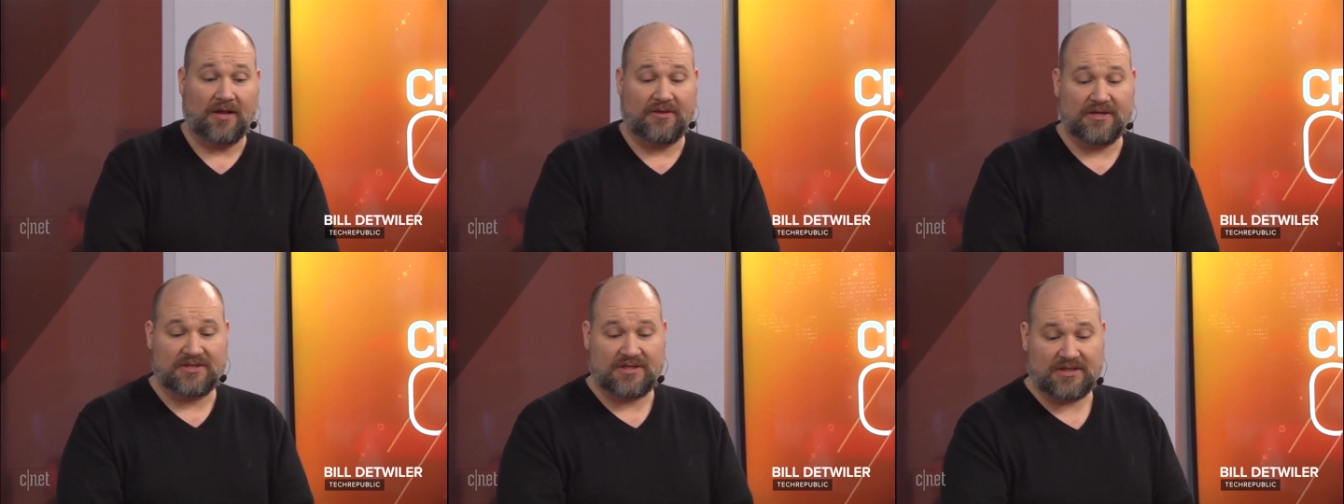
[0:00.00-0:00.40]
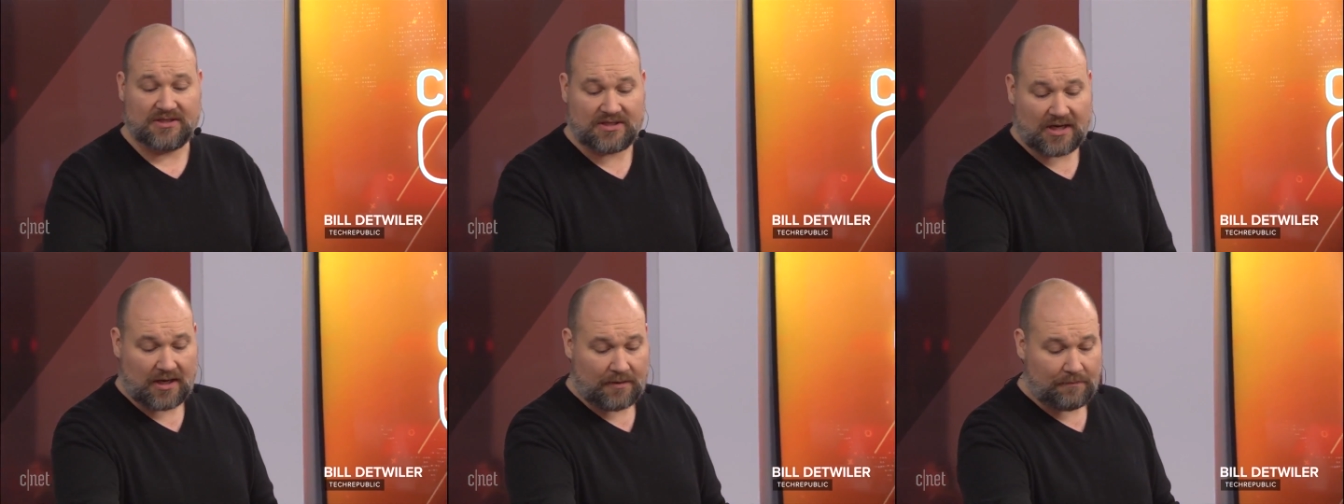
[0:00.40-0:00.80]
This
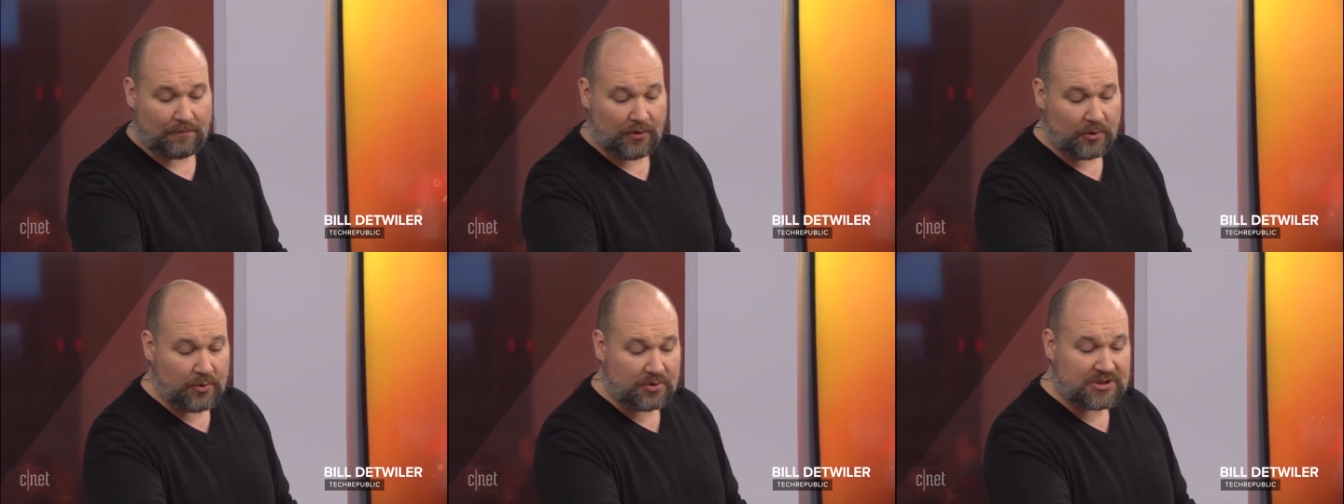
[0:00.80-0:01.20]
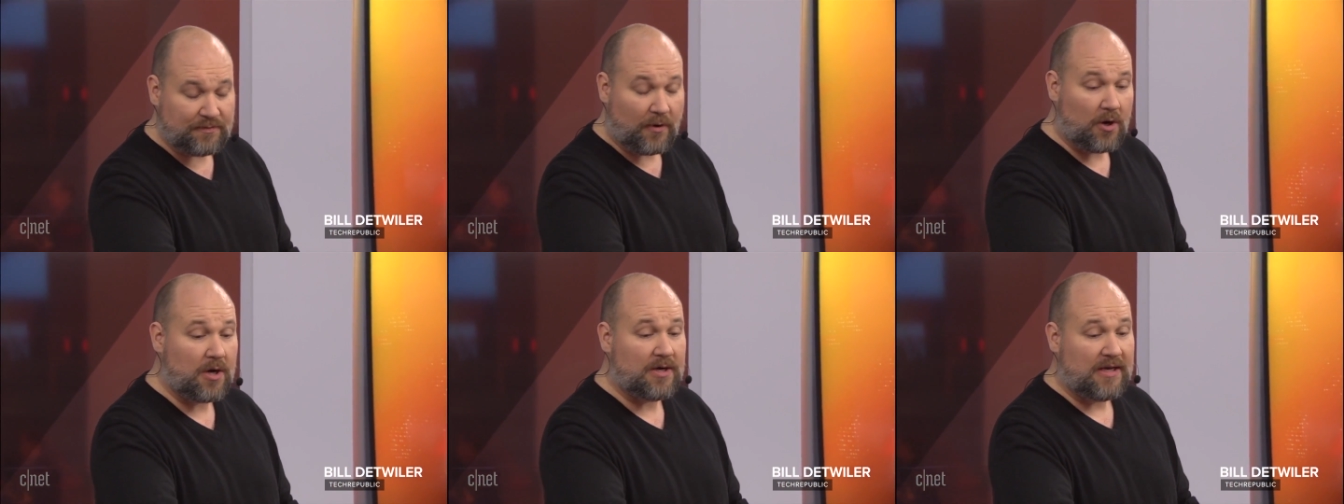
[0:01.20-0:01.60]
is
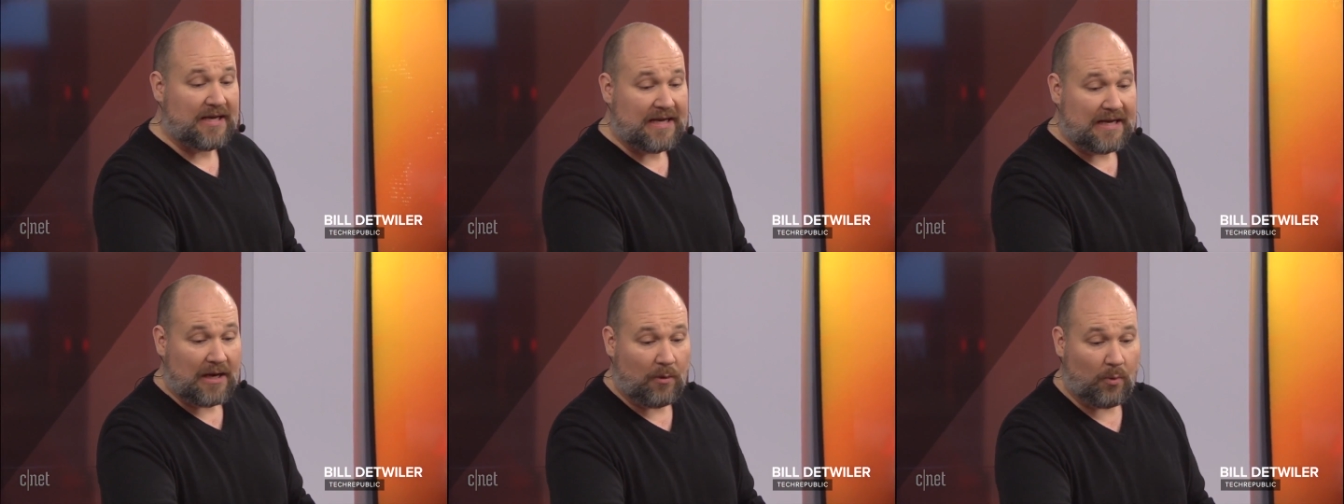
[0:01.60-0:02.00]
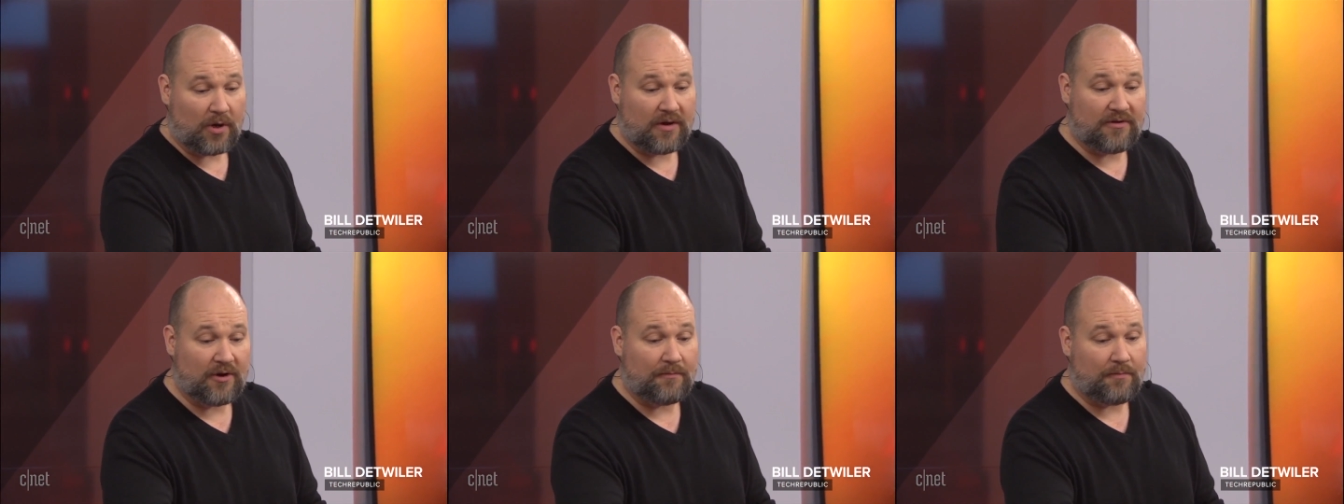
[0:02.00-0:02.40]
BlueSmart,
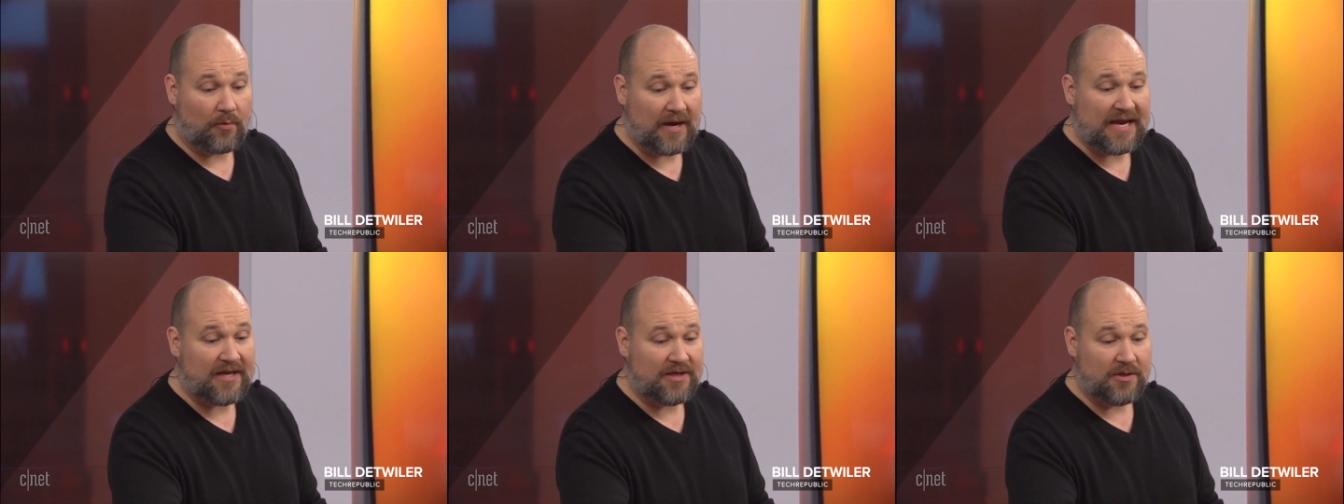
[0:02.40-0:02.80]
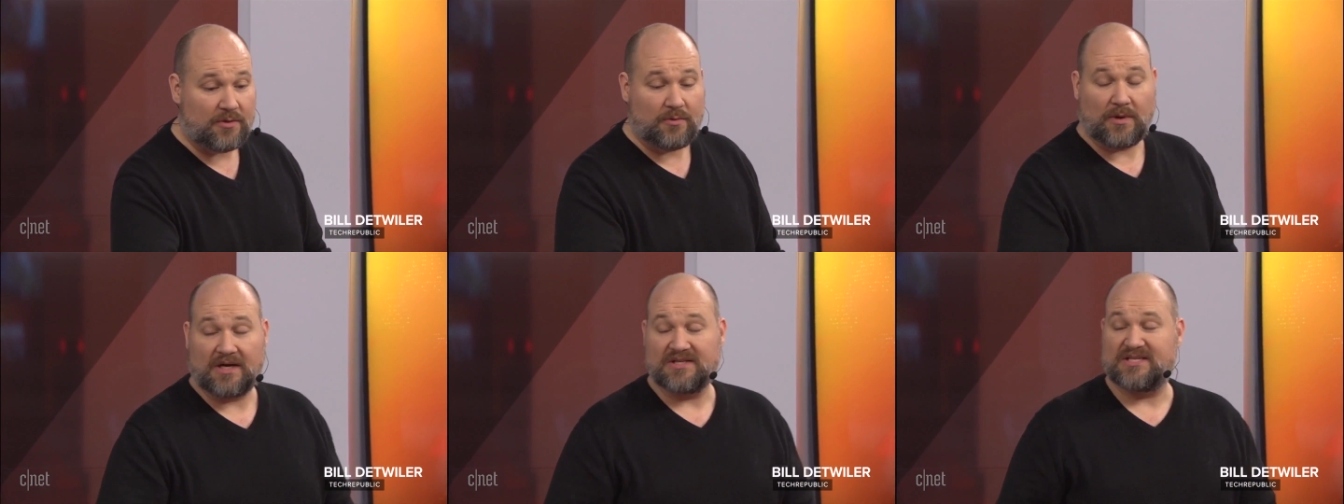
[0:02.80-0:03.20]
one of their brand
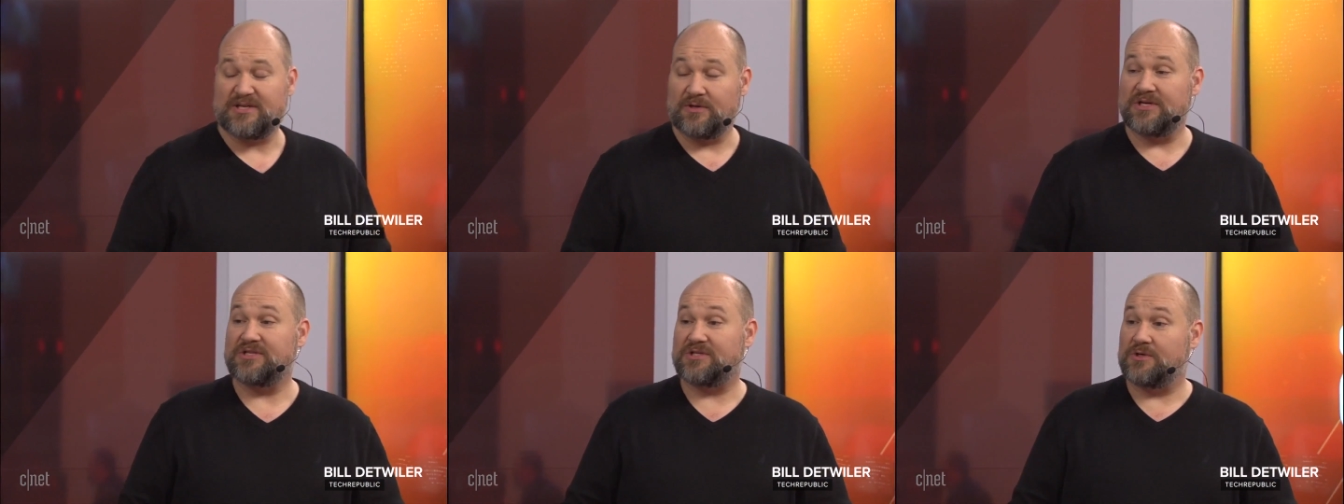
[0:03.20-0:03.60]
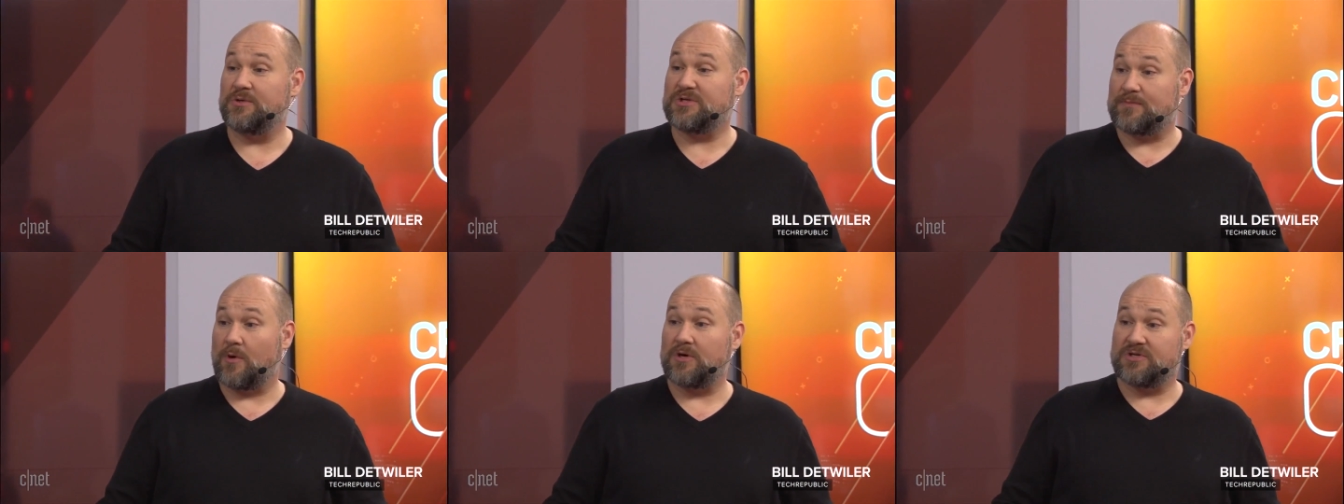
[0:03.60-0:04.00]
new Series
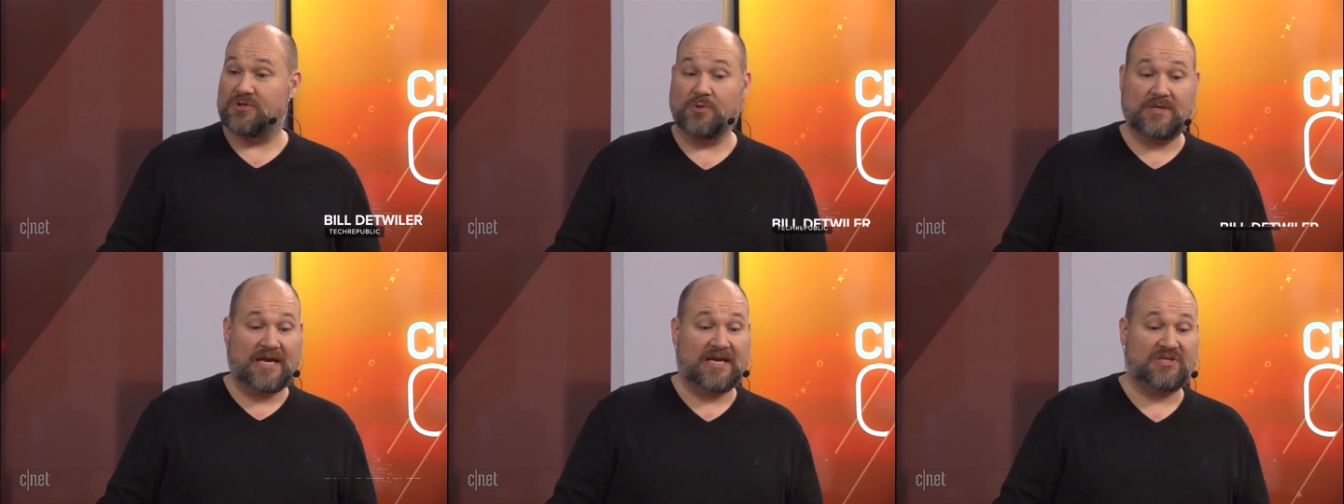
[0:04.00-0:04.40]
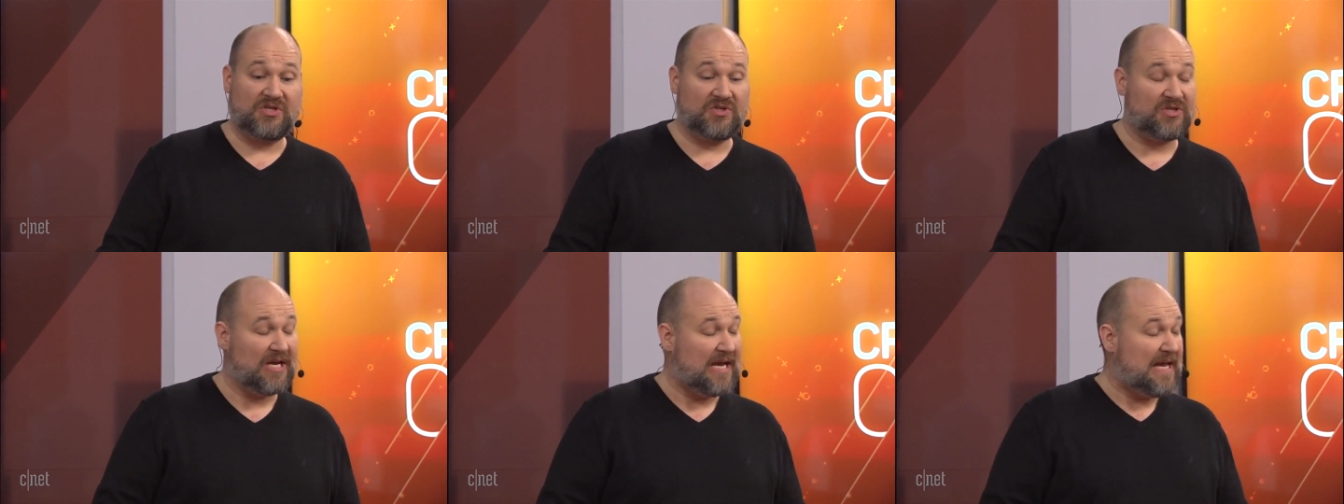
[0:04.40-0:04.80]
2 smart
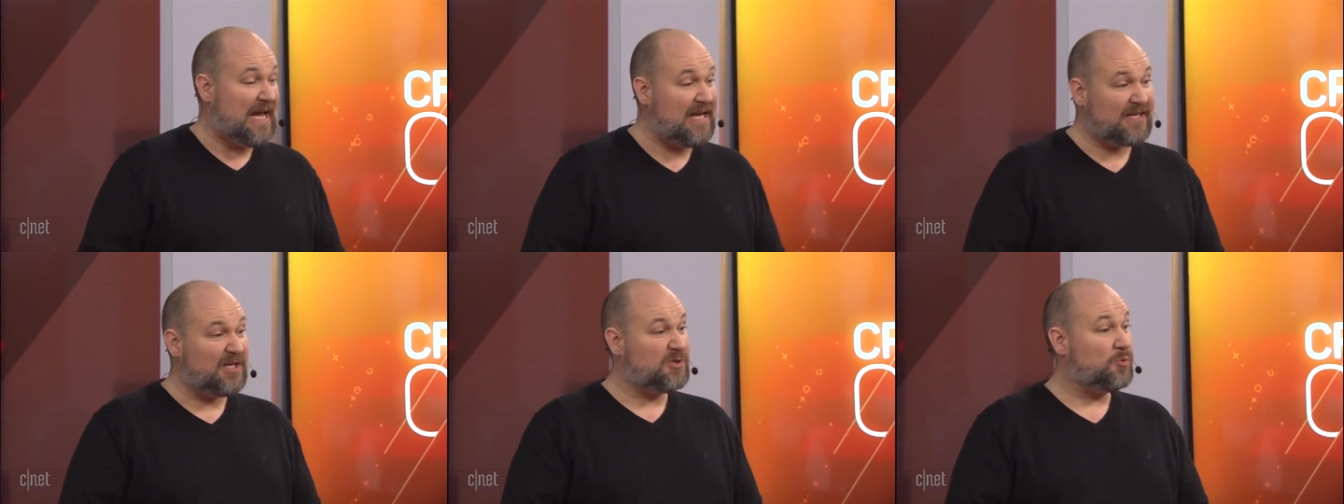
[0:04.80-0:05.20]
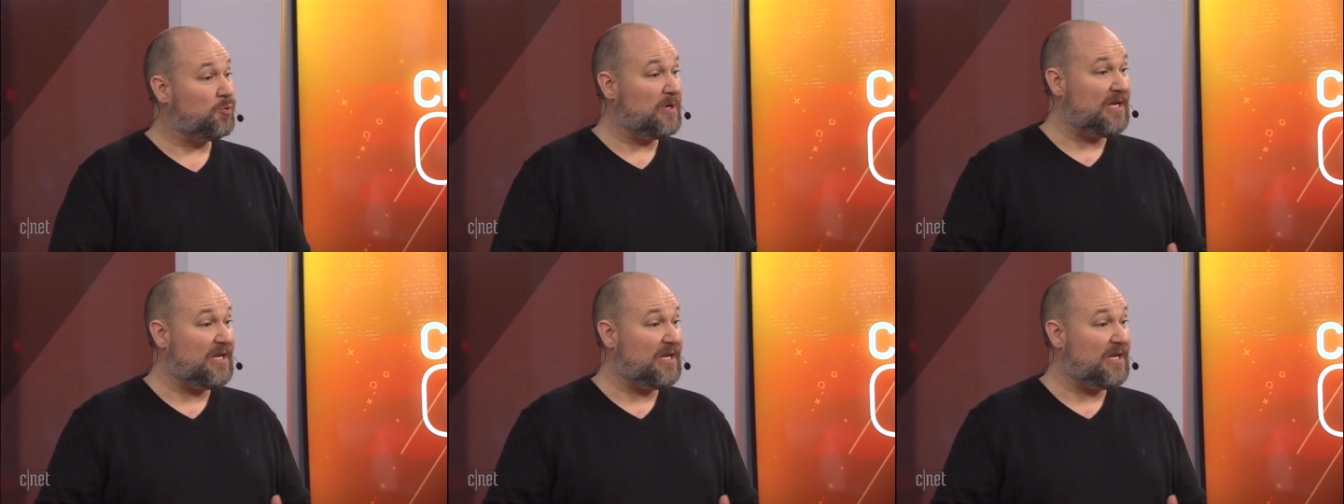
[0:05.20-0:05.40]
suitcases. Yeah. It does